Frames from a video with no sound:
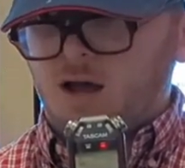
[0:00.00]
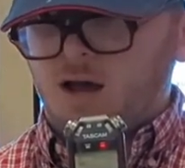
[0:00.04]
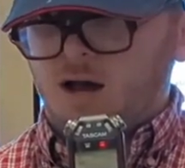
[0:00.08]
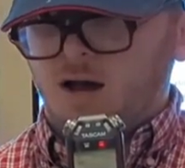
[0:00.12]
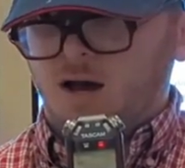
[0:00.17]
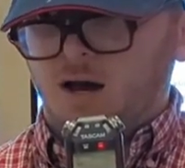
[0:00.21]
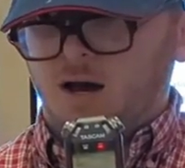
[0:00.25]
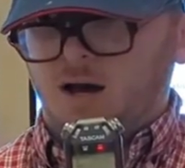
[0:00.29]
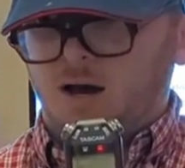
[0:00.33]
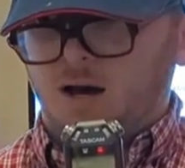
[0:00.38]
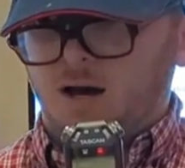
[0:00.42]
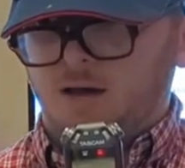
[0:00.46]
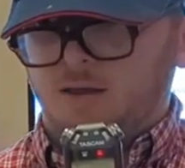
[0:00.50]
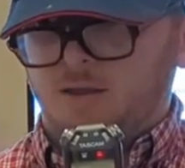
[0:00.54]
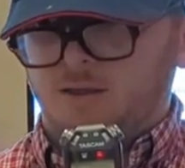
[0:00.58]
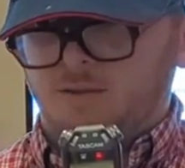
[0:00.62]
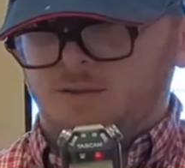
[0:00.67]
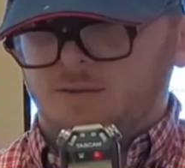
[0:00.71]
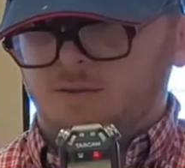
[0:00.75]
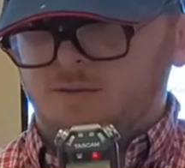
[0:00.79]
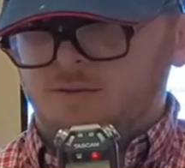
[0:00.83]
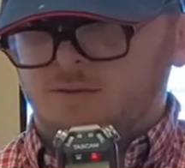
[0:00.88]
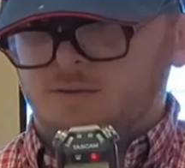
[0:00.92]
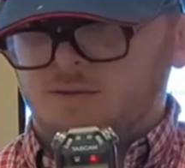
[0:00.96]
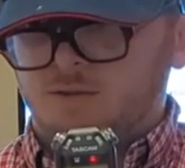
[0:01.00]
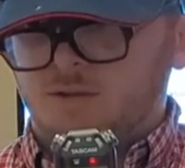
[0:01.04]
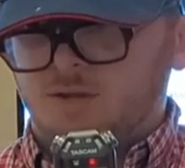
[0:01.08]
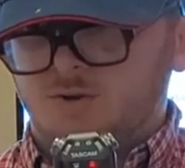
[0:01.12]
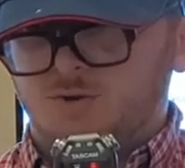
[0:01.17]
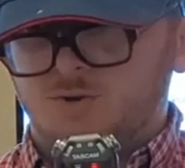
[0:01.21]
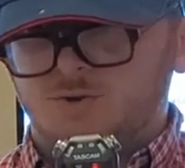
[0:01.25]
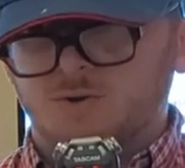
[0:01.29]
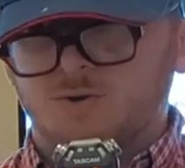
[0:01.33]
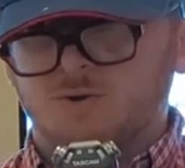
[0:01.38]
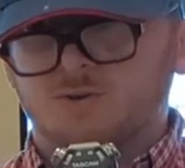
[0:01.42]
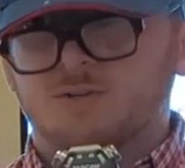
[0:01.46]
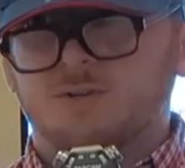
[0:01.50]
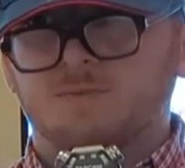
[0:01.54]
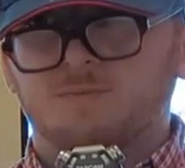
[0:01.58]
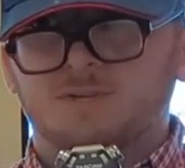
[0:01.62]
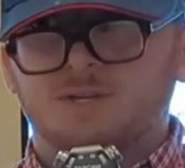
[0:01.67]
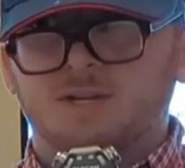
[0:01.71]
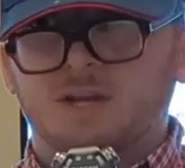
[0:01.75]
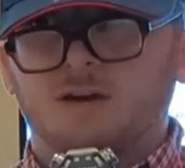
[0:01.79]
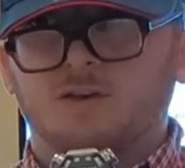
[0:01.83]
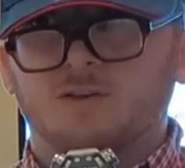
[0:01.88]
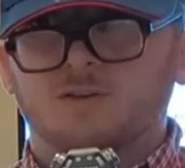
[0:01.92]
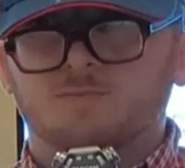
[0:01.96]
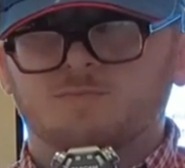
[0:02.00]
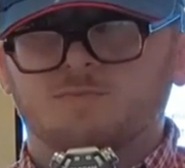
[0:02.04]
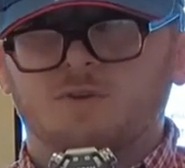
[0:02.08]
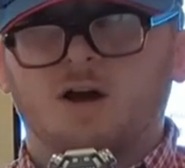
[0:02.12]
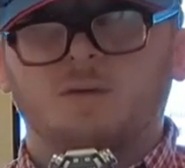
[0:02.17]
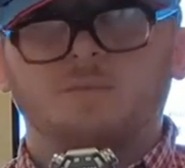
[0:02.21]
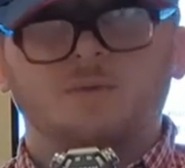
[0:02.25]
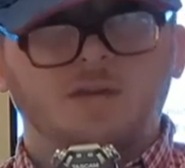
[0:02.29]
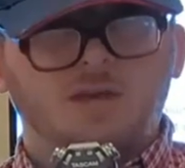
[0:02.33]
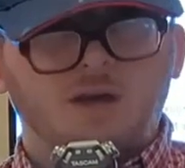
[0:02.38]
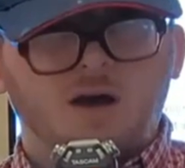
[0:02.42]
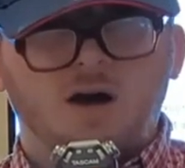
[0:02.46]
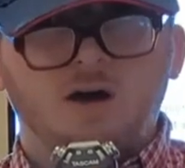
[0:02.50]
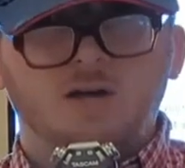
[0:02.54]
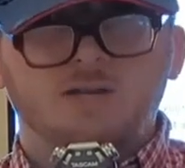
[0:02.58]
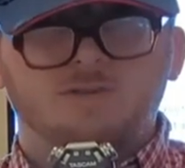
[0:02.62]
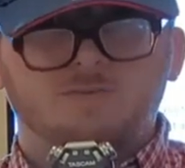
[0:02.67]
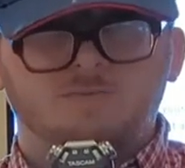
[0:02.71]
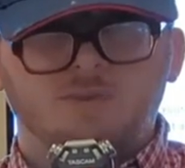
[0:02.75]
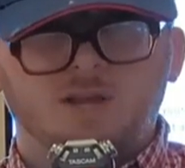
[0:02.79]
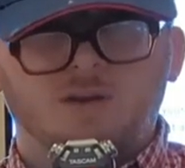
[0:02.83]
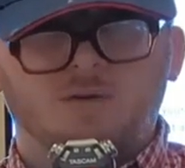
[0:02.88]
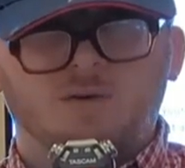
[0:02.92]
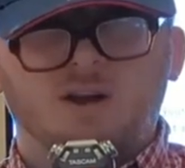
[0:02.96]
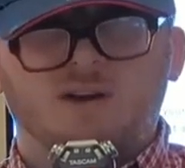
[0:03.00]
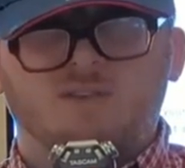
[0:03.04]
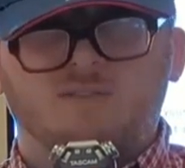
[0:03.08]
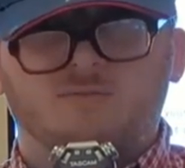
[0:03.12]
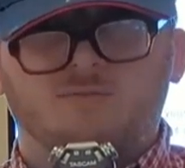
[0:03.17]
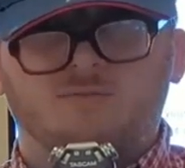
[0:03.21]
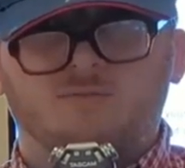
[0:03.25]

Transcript: The shirts themselves probably cost me around